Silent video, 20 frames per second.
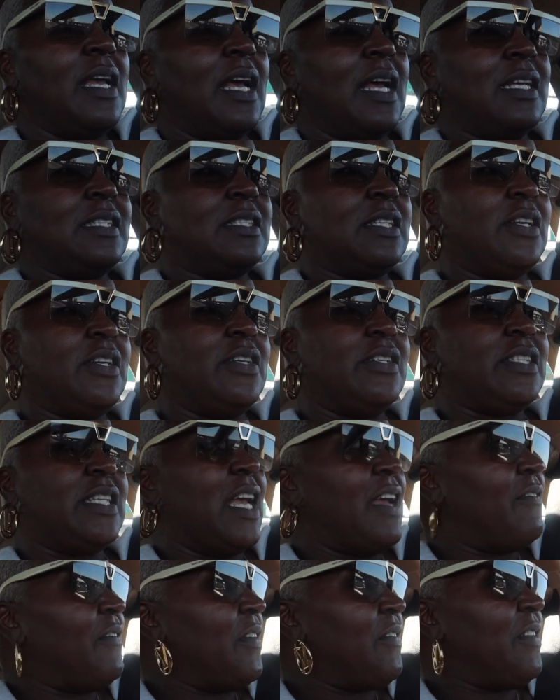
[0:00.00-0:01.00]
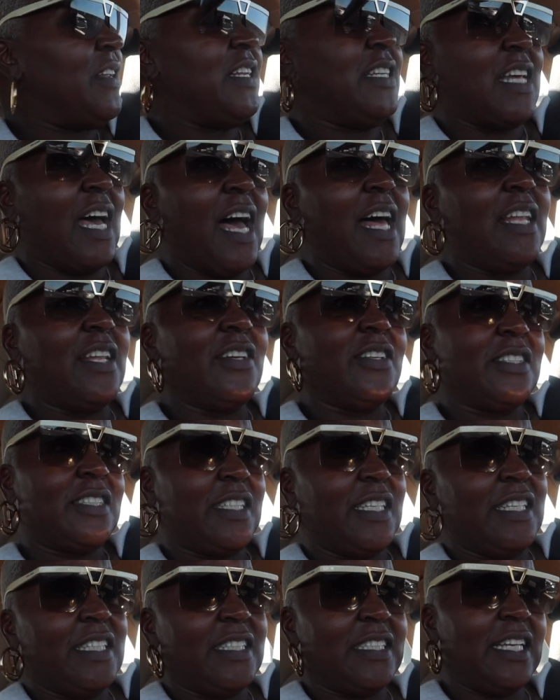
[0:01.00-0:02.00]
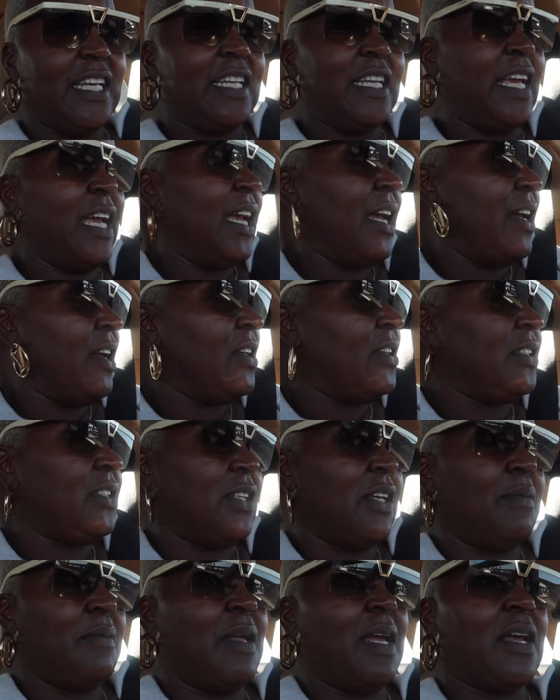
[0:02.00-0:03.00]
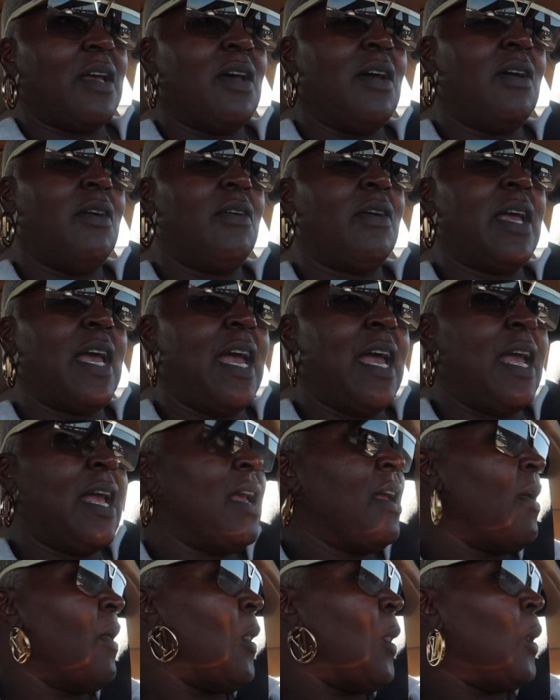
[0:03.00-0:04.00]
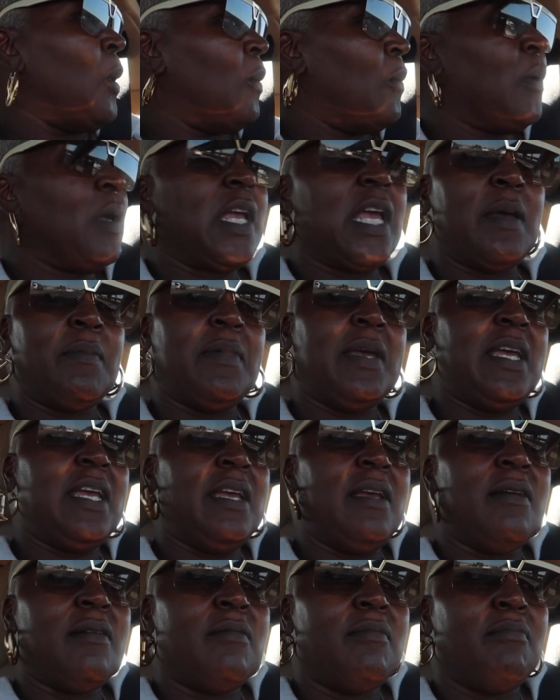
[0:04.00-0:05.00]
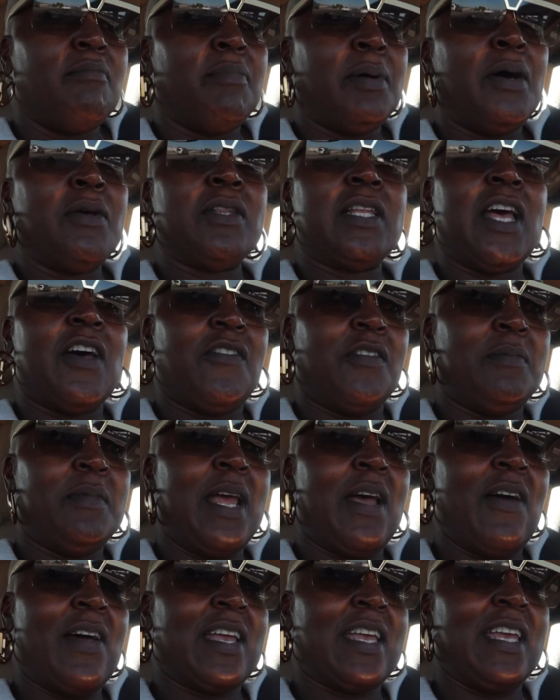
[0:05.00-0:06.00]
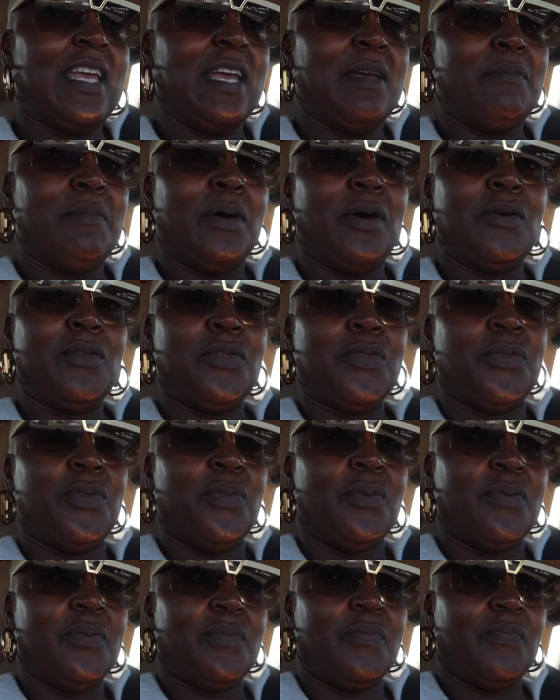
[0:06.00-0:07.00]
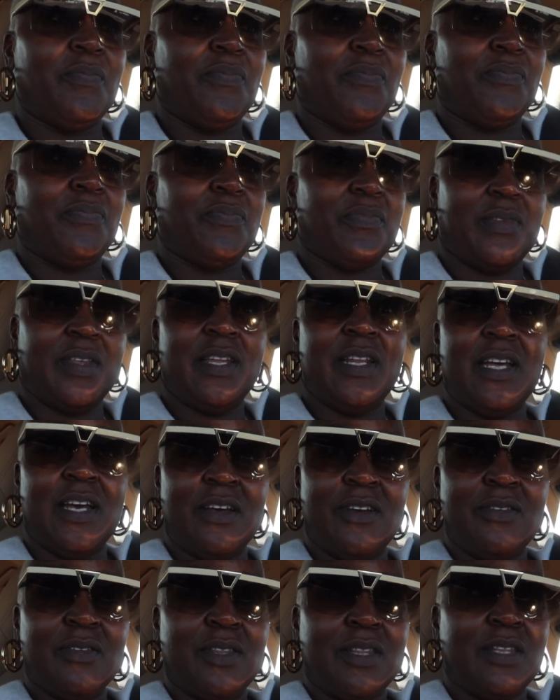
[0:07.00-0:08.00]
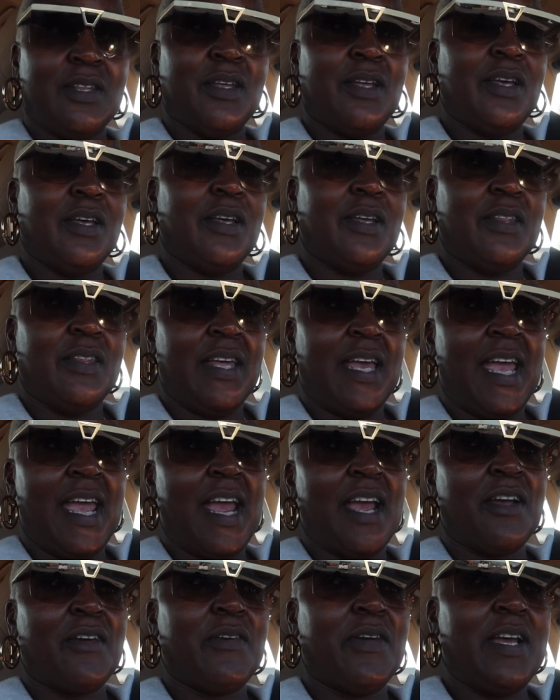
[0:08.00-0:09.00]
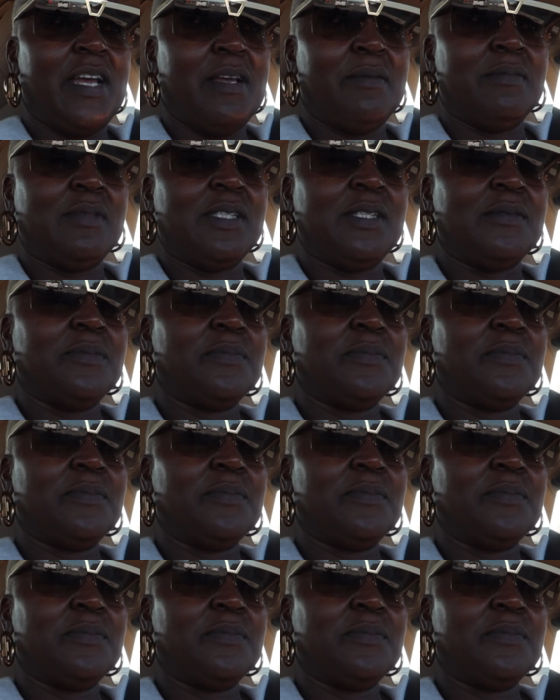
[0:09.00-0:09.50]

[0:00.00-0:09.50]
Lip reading: I said, are you saying $50? And he said, yeah. So I'm like, oh, okay. Well, give me both of them. Now I can get both, you know, the hand creams.